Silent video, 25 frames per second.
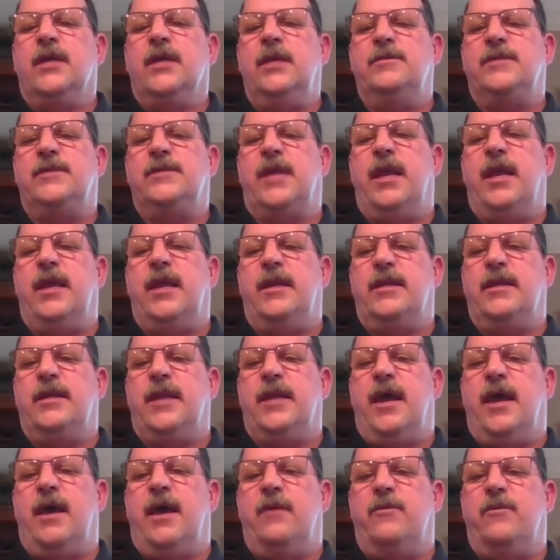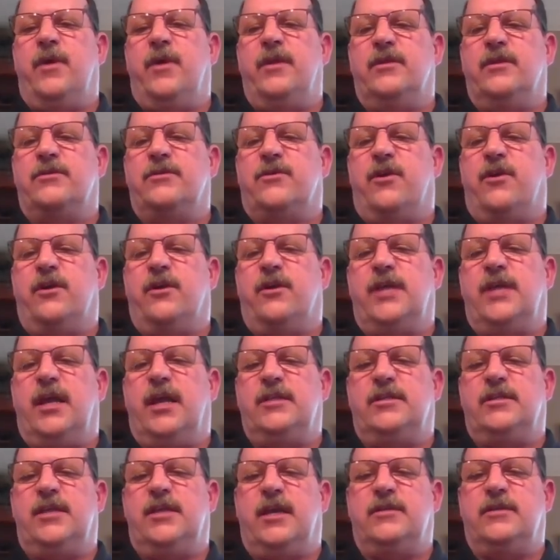keep scanning down where this
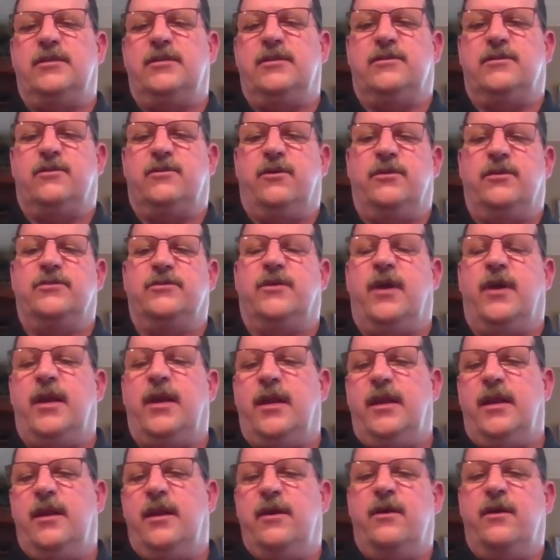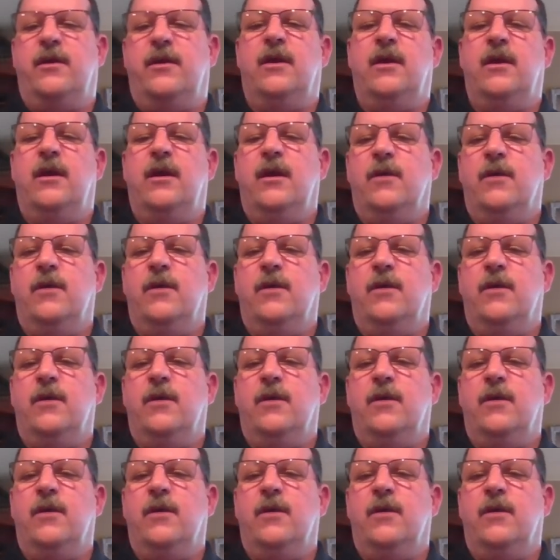crosshatch section starts right here.